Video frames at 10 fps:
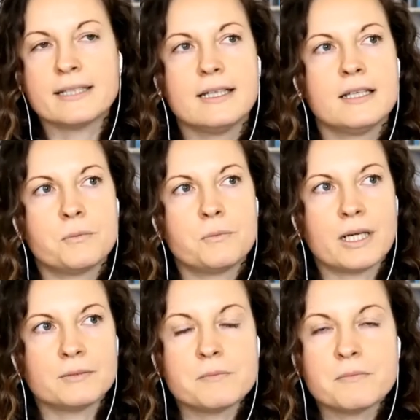but
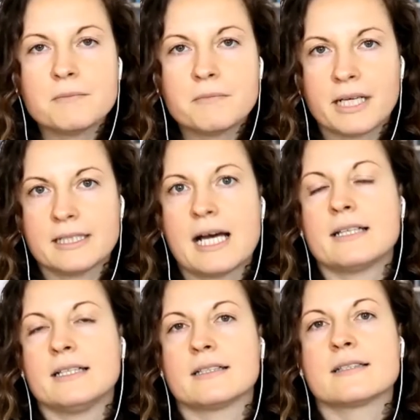what we mean by
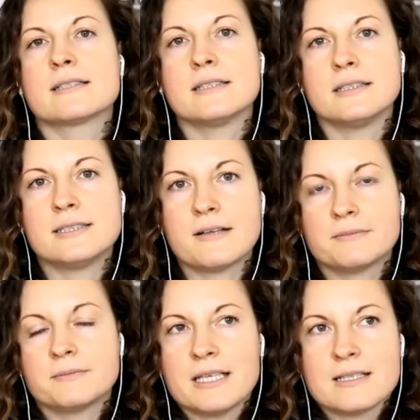that is
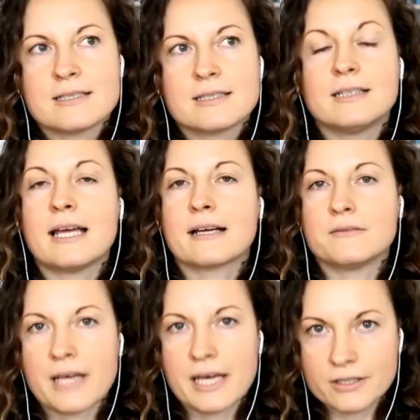depth is a
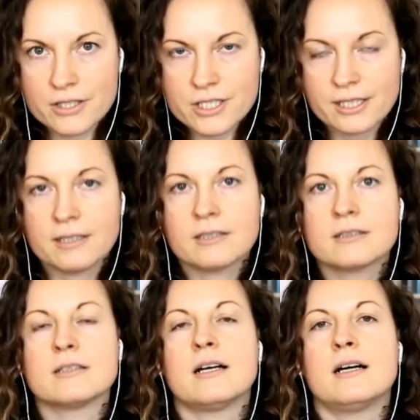lack of
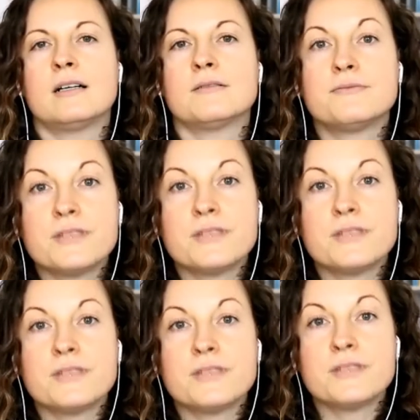energy, uh,
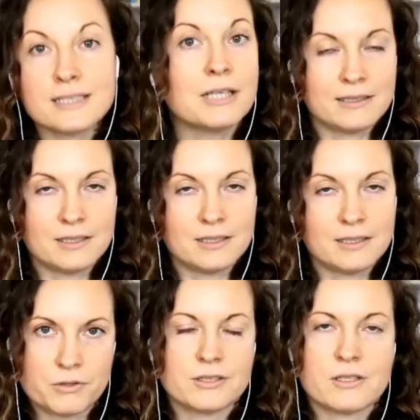physical and
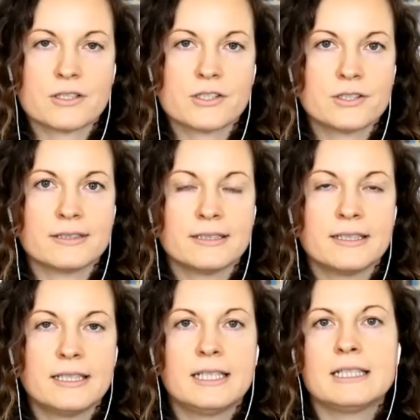emotional
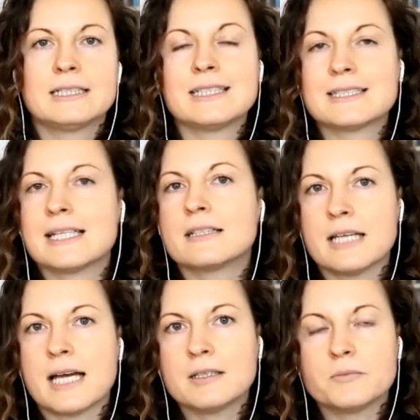exhaustion. The
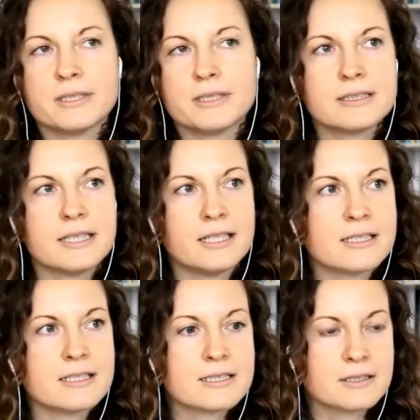second element
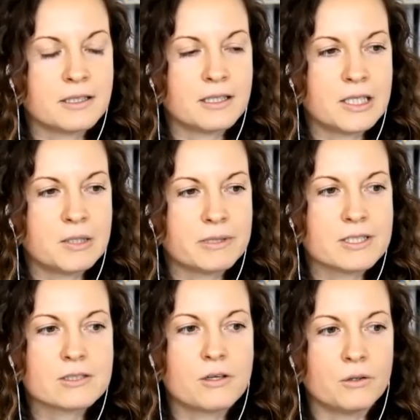is uh,
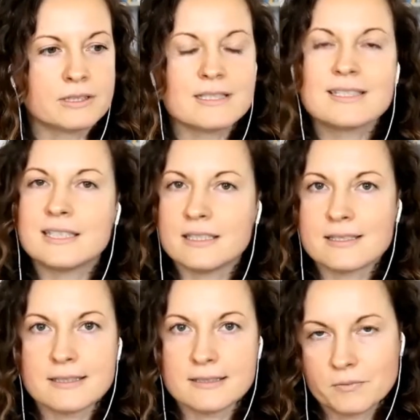what is called
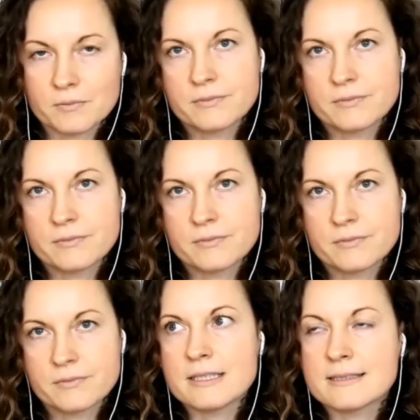cynicism. So
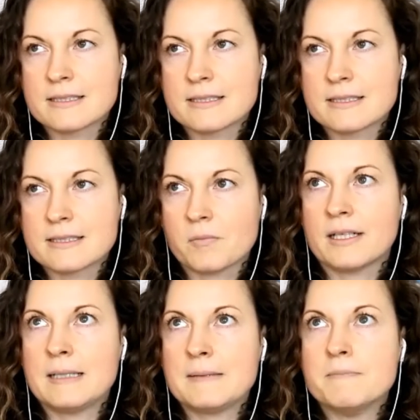cynicism
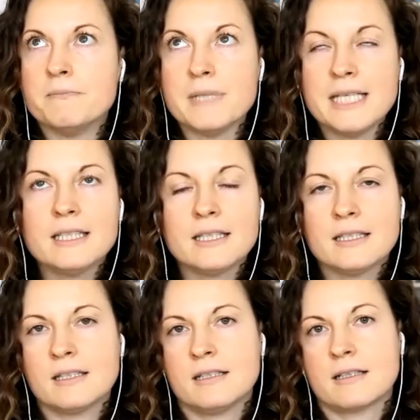um,
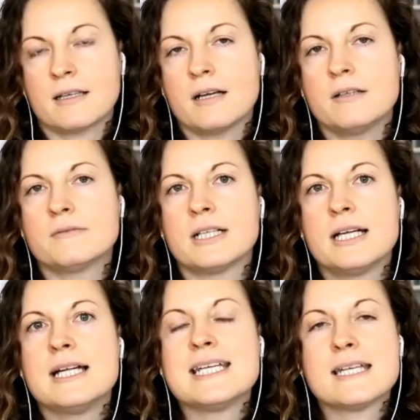meaning a kind of
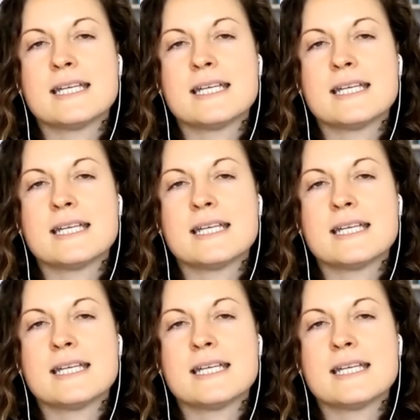a